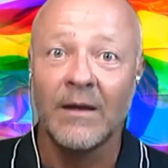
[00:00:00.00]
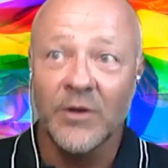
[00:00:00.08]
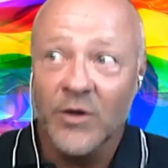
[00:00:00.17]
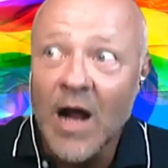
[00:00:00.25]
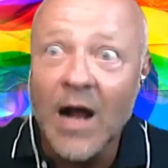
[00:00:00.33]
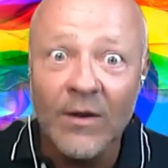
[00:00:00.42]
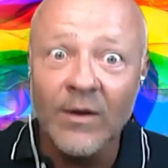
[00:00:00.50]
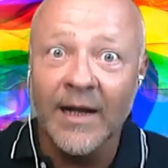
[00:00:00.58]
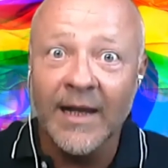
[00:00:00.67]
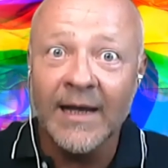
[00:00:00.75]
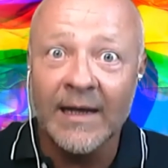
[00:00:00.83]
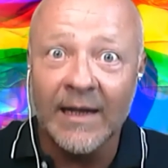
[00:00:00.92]
You're not going to
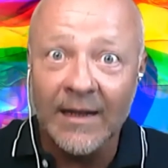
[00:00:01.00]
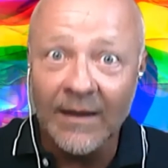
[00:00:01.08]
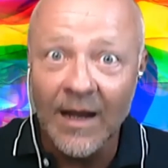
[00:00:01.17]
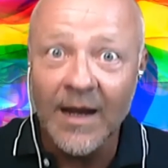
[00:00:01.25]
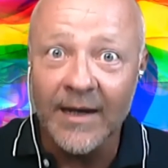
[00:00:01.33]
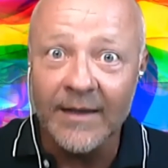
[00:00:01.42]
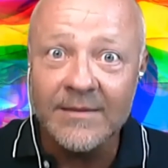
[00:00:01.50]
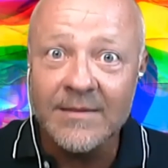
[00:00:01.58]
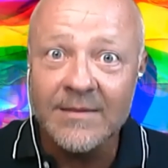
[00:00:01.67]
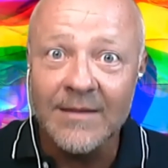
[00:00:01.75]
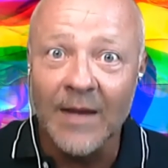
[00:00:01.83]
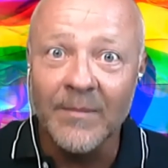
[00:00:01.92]
get any
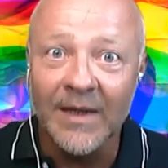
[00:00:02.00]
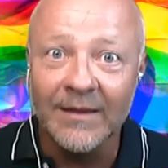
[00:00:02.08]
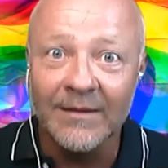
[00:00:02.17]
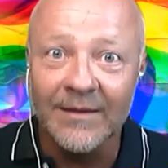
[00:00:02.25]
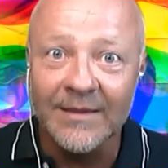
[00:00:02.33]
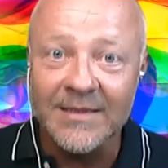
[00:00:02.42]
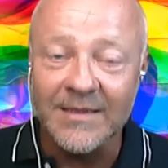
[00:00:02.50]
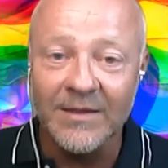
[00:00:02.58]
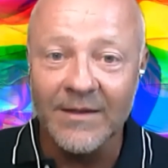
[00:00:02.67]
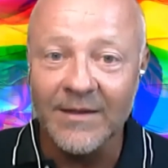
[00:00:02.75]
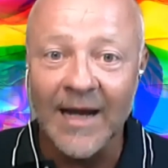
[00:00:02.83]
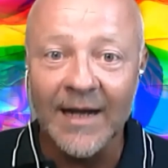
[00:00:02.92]
clients. I mean, because
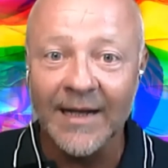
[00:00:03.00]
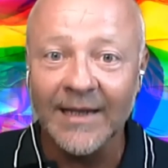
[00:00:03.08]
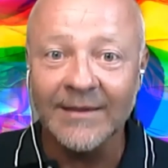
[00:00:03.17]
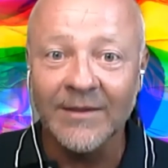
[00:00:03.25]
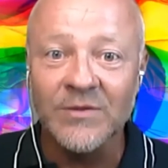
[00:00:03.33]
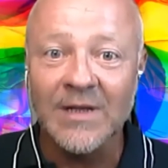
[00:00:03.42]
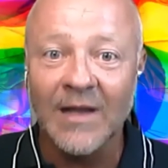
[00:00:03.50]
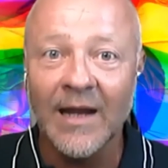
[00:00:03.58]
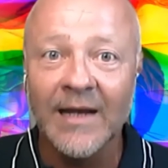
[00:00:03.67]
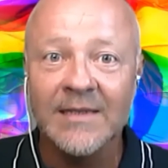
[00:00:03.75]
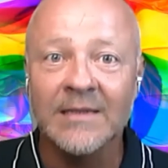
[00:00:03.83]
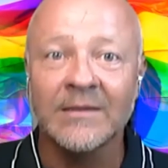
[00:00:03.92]
you got to get those
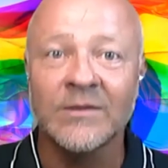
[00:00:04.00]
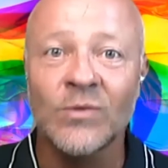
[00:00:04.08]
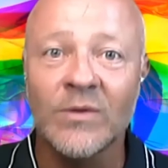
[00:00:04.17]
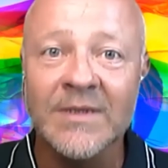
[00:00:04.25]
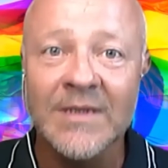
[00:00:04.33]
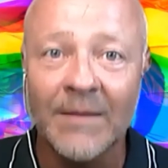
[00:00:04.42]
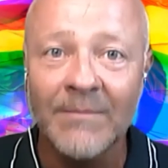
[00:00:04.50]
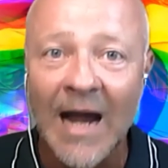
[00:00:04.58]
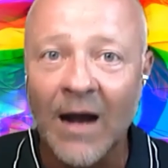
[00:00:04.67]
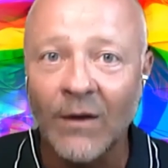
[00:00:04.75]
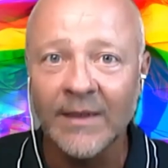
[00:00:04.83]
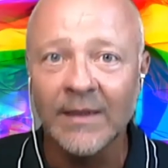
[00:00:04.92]
clients in the door
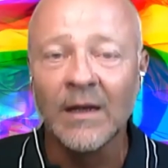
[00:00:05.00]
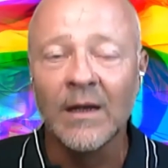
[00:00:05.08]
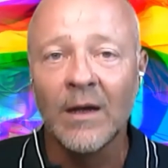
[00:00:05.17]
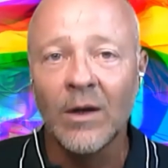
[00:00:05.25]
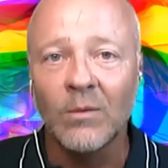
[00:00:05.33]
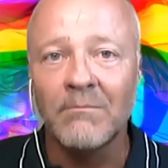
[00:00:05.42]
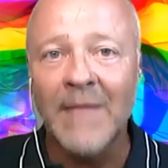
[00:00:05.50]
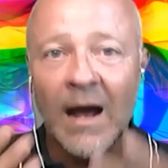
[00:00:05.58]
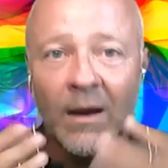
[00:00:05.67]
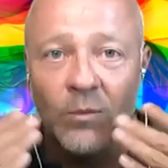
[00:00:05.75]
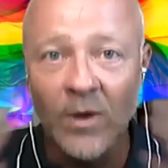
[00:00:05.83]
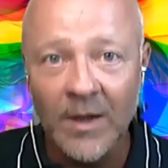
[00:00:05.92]
somehow. And
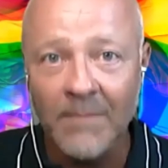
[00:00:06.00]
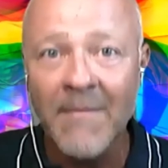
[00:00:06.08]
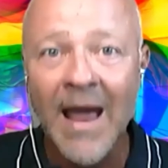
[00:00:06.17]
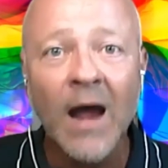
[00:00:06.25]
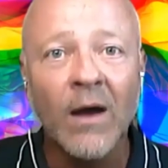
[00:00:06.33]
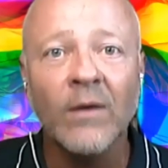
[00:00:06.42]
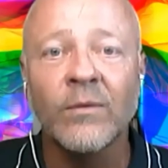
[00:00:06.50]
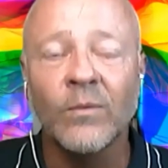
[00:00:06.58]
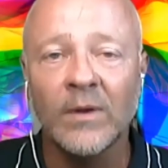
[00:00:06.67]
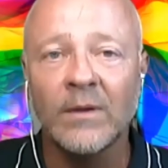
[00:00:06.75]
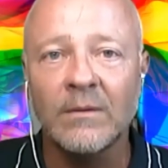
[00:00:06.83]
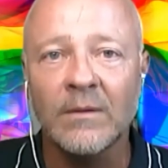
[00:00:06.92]
mouth, mm-hmm. word of mouth
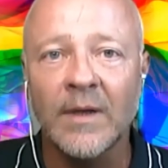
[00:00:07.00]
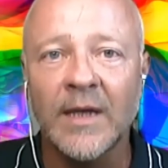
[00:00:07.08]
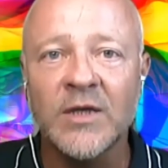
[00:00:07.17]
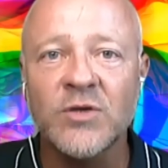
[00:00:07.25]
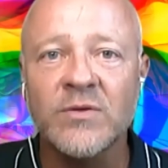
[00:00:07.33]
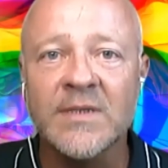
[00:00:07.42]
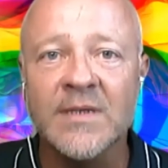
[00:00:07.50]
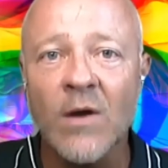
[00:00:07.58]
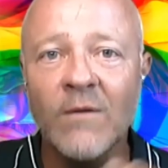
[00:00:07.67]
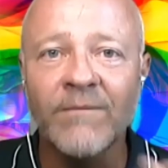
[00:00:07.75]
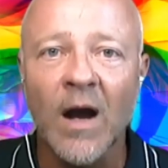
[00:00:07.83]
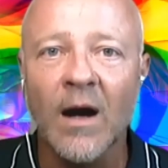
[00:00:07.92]
will get you
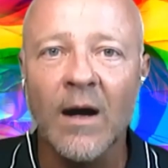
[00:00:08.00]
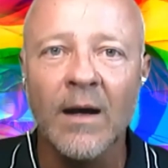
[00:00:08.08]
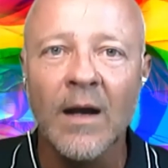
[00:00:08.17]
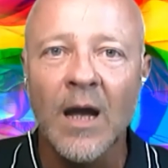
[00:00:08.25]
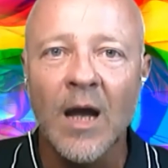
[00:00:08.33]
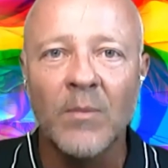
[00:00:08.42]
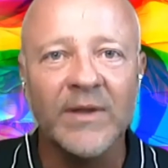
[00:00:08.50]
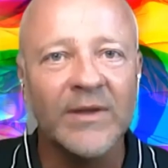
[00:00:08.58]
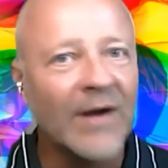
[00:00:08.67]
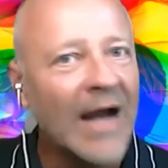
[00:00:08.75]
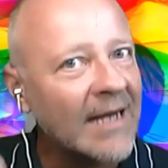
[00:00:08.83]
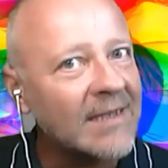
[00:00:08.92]
so far, but
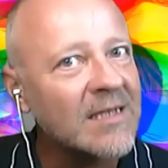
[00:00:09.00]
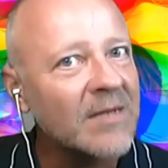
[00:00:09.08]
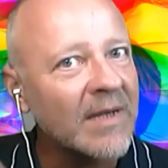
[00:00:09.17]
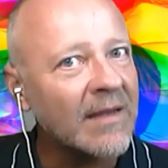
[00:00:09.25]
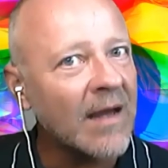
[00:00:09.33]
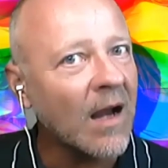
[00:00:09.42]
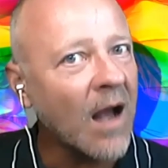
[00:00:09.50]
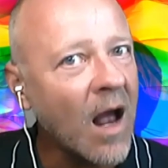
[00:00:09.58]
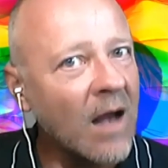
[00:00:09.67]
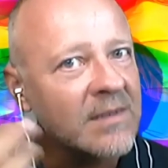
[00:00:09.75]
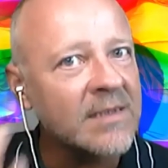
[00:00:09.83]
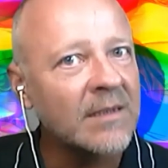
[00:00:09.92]
there has to be that
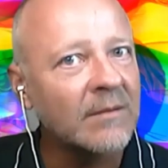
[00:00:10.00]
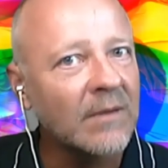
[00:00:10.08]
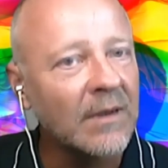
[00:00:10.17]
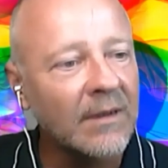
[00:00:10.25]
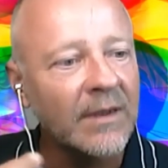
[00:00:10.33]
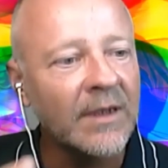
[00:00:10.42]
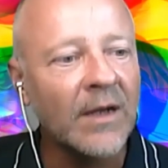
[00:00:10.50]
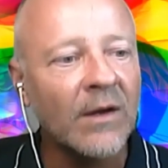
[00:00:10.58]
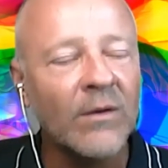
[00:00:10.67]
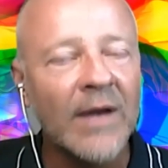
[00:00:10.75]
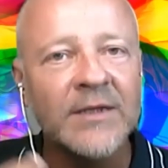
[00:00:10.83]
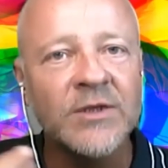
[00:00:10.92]
constant, you
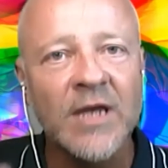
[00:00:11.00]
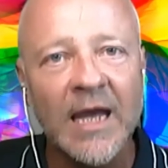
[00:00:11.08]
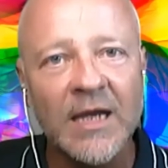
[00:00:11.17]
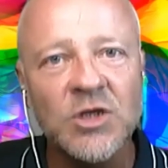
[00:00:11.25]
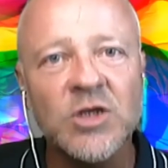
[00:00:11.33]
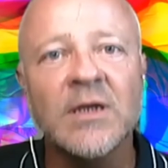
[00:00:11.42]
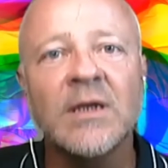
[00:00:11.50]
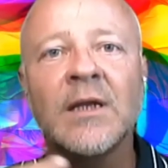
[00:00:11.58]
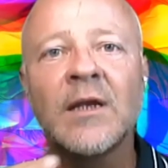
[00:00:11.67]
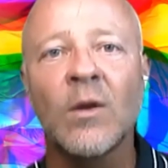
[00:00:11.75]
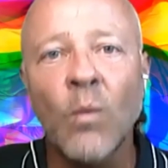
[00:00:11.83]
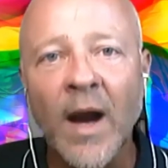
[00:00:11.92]
know, education
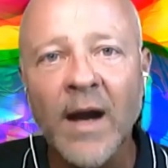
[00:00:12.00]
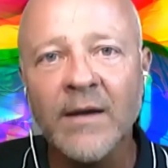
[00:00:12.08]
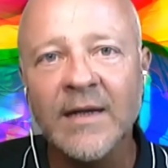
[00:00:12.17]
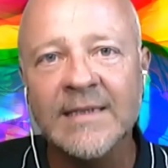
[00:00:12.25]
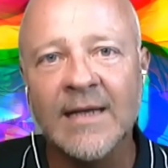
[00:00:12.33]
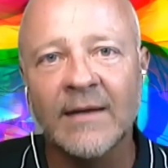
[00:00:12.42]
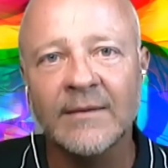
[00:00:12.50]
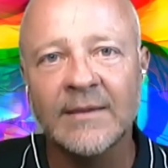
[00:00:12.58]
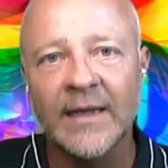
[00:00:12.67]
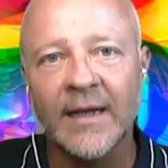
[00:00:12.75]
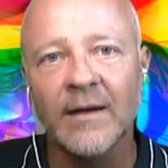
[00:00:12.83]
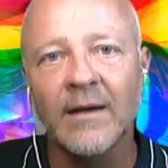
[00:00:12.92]
and awareness out
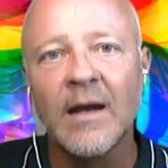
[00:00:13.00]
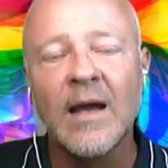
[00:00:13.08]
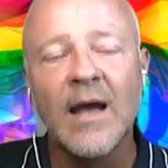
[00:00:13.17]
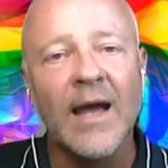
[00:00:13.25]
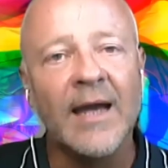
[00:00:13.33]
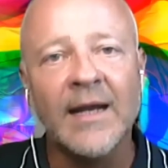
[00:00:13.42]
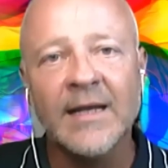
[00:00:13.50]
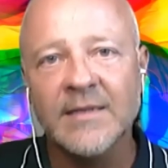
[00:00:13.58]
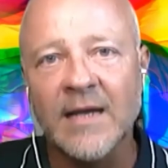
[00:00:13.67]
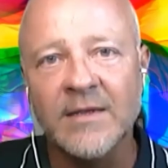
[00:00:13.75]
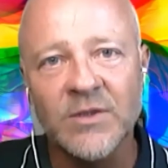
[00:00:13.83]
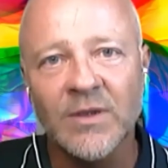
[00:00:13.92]
there. And as,
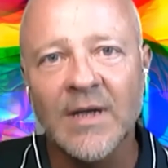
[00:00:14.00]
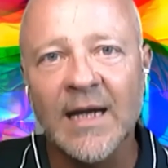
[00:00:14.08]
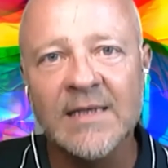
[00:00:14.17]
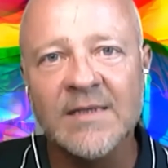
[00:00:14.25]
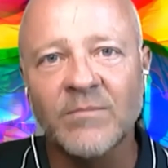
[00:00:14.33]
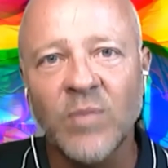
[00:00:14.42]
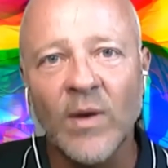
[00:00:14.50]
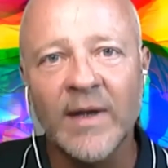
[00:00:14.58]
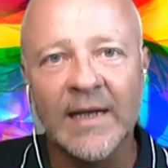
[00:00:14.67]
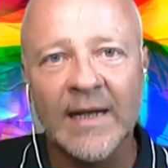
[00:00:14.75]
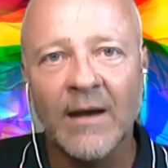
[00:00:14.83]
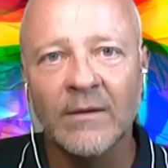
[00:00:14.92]
as you guys have
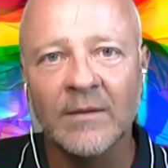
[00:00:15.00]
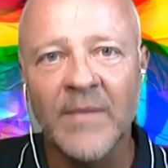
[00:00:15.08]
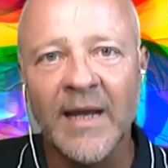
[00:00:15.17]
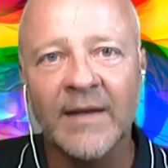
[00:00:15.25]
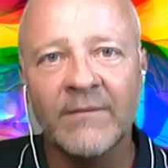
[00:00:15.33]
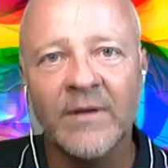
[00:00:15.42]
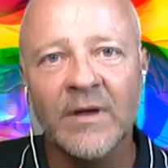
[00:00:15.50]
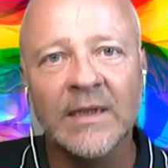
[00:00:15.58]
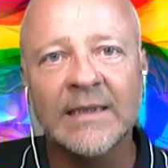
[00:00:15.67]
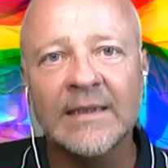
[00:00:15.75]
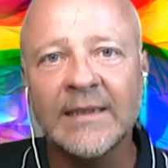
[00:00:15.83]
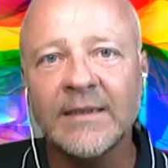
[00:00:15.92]
pointed out and made it
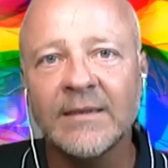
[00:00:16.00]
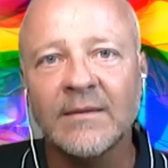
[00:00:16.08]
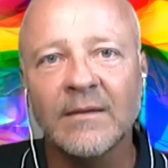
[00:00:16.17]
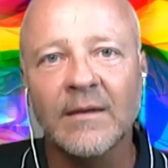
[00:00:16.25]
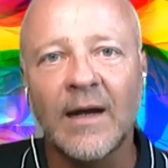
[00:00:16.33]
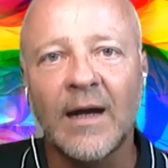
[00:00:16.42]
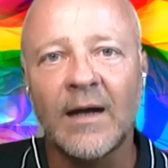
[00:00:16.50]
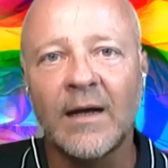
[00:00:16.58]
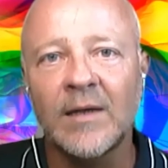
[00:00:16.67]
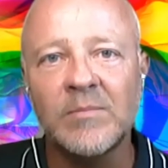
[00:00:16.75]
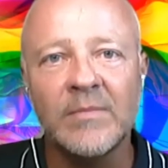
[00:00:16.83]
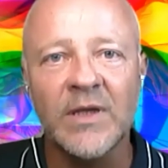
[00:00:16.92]
very clear,
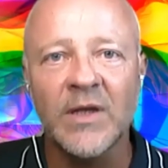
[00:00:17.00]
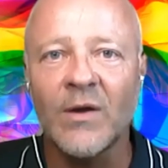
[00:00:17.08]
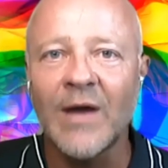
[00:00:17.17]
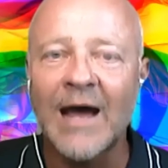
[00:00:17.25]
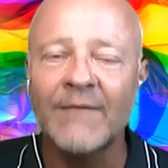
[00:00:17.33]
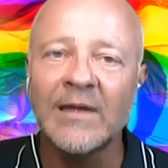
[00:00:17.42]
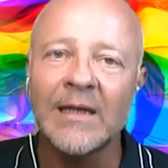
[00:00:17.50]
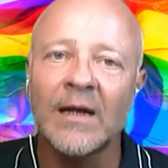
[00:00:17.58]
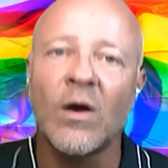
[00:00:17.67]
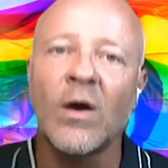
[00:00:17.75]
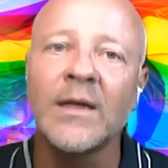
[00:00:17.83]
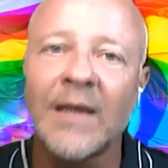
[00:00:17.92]
uh, you know, having that
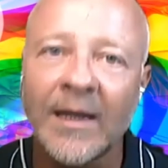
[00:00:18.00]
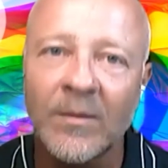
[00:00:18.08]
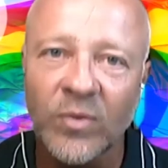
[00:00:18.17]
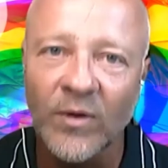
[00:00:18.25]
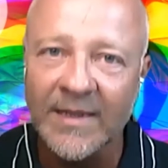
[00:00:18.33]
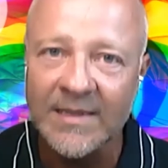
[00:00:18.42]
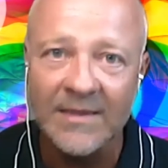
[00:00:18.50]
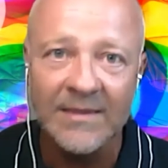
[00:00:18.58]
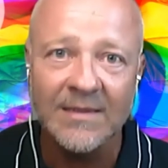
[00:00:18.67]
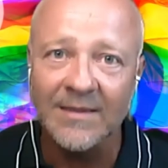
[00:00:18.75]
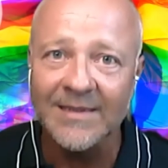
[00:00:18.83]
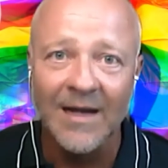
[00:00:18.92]
online
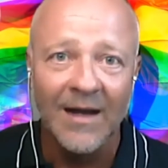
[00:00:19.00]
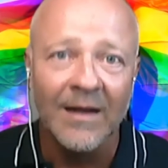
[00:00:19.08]
presence, because